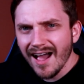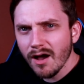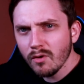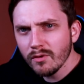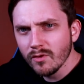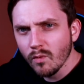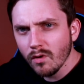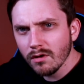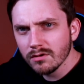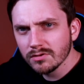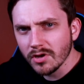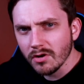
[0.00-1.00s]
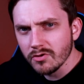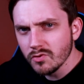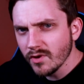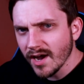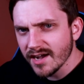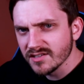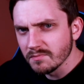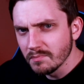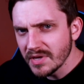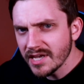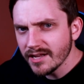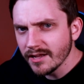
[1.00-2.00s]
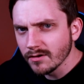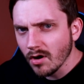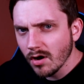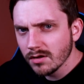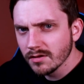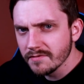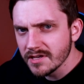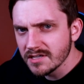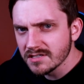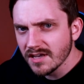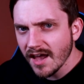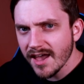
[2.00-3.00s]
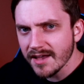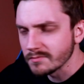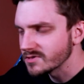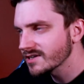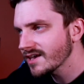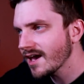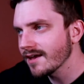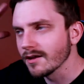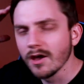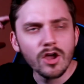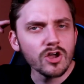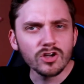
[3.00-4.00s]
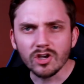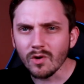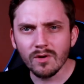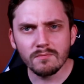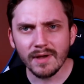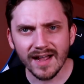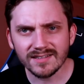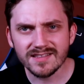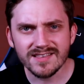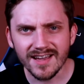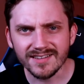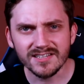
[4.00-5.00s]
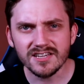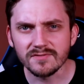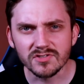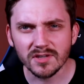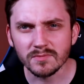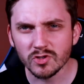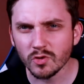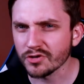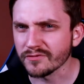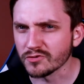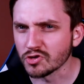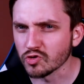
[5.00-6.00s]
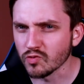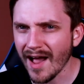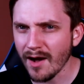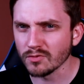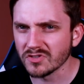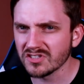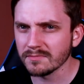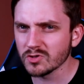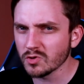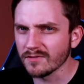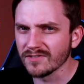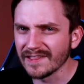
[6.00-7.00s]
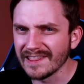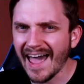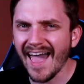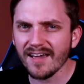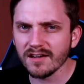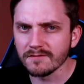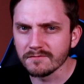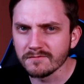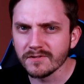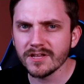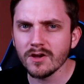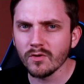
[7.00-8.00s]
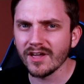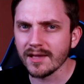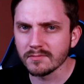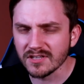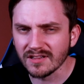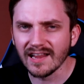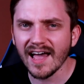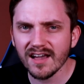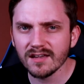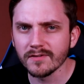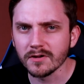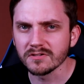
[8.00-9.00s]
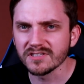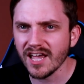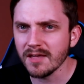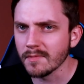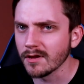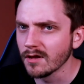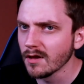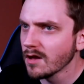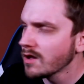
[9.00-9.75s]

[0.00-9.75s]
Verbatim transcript: How in the world are you guys beating all of these games? Again, going back to the idea of some sort of drought, some sort of lack of video games and lack of entertainment,